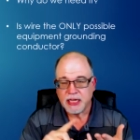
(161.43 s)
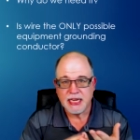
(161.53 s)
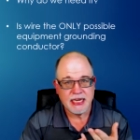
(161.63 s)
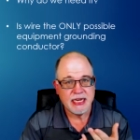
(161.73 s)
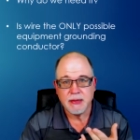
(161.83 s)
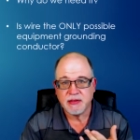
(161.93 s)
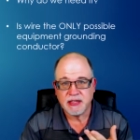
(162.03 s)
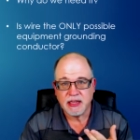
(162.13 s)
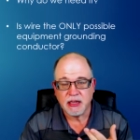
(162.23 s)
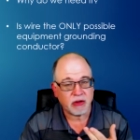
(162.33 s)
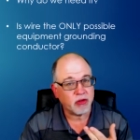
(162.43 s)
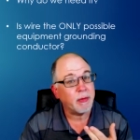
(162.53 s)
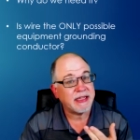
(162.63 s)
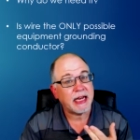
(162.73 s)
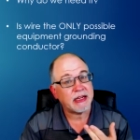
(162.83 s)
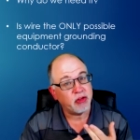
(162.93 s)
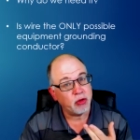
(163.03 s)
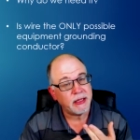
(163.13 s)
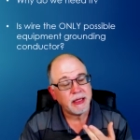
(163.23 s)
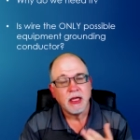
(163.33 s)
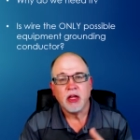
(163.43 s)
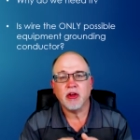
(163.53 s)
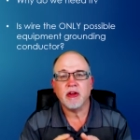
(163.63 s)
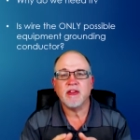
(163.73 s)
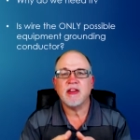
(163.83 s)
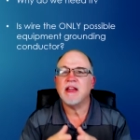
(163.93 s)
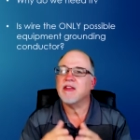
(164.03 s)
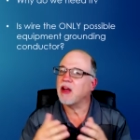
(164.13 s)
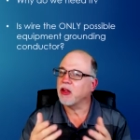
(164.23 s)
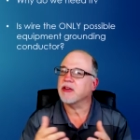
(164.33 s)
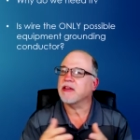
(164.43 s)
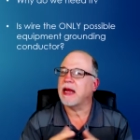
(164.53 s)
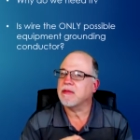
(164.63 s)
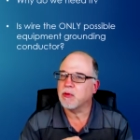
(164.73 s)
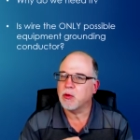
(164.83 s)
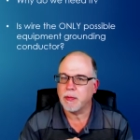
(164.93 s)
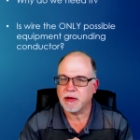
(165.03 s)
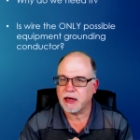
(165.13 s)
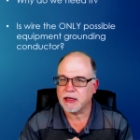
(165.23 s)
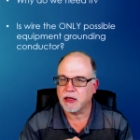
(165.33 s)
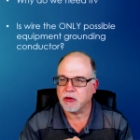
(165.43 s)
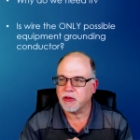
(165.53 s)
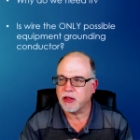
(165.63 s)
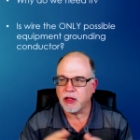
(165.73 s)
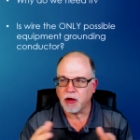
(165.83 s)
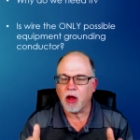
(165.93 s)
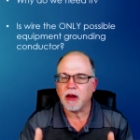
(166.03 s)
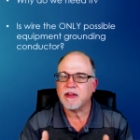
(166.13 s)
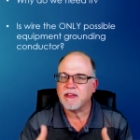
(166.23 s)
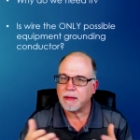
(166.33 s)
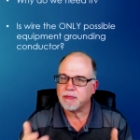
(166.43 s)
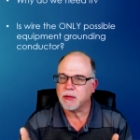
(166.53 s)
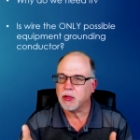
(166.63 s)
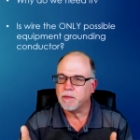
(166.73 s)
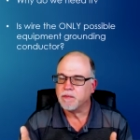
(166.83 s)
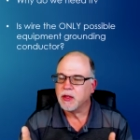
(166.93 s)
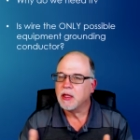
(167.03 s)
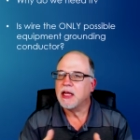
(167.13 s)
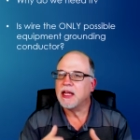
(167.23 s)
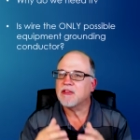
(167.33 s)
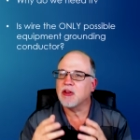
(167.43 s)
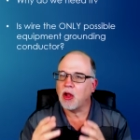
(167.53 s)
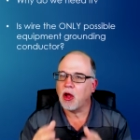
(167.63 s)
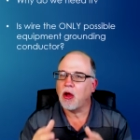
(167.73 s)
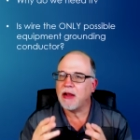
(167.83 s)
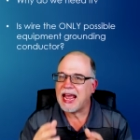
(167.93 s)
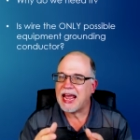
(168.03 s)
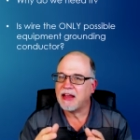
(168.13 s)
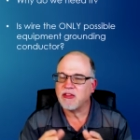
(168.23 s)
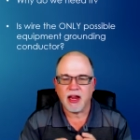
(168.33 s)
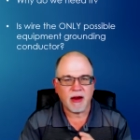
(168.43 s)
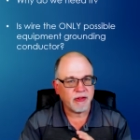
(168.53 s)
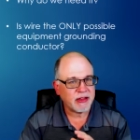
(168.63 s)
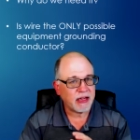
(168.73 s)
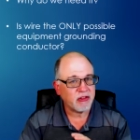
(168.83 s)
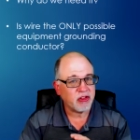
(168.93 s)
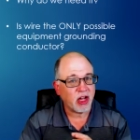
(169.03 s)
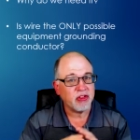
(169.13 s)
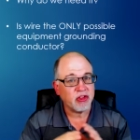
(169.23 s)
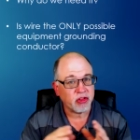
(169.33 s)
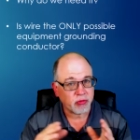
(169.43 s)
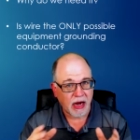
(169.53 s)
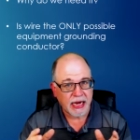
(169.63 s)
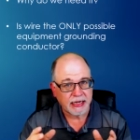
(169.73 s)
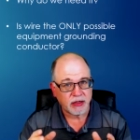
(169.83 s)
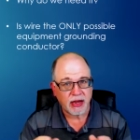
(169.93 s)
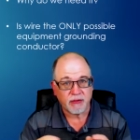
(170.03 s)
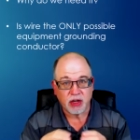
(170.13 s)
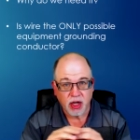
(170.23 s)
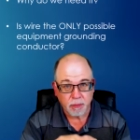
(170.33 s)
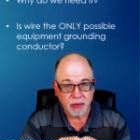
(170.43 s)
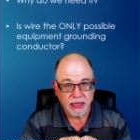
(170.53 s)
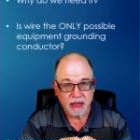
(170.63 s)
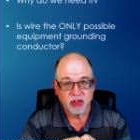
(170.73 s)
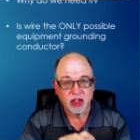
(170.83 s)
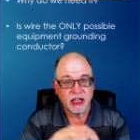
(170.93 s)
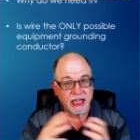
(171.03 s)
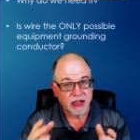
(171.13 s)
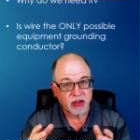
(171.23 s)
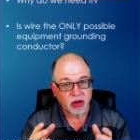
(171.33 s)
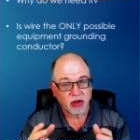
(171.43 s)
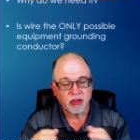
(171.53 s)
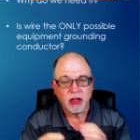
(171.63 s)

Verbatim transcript: EMT, electrical metallic tubing. You're going to see these other types of equipment grounding conductors, and they're all acceptable. As long as everything's done just right, you have couplings, connectors,